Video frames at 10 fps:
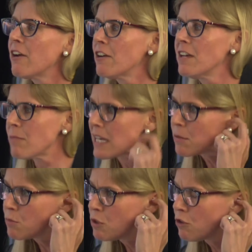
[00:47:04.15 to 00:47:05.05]
carrying my
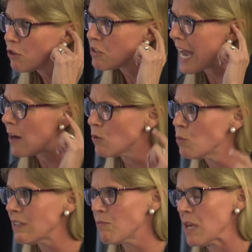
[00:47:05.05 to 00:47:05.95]
computer down
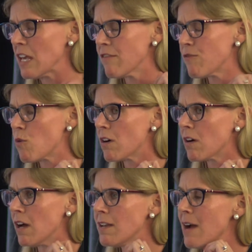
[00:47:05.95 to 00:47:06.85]
with me
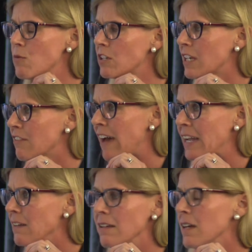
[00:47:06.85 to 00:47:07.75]
for a networking
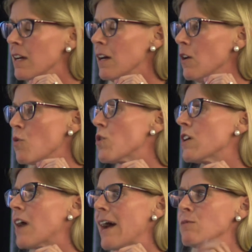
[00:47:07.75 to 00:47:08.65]
event,
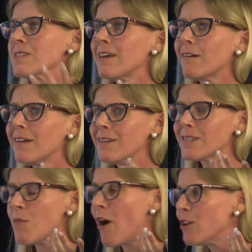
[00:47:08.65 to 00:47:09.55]
or I was carrying
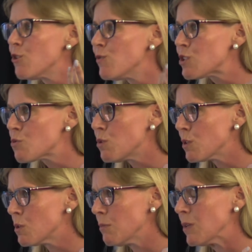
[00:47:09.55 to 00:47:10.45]
some audiovisual
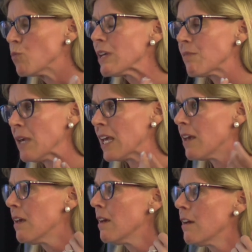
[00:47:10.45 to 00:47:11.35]
equipment with
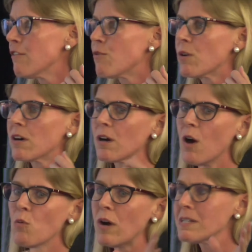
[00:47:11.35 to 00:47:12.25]
me for
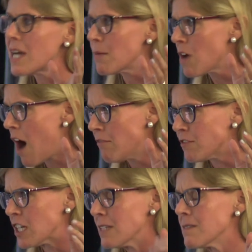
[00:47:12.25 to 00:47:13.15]
a one-time
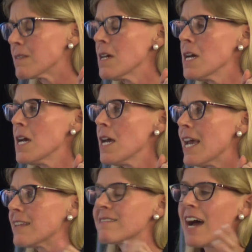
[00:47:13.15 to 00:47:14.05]
conference.
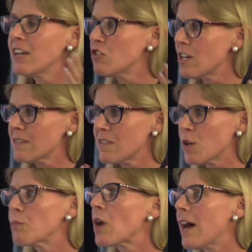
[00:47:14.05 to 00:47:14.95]
It's not just
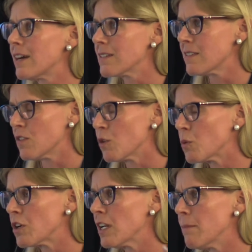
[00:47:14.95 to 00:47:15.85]
their products that they're
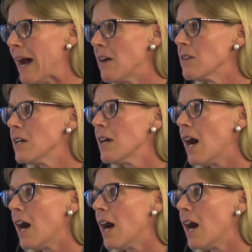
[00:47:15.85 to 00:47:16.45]
worried about.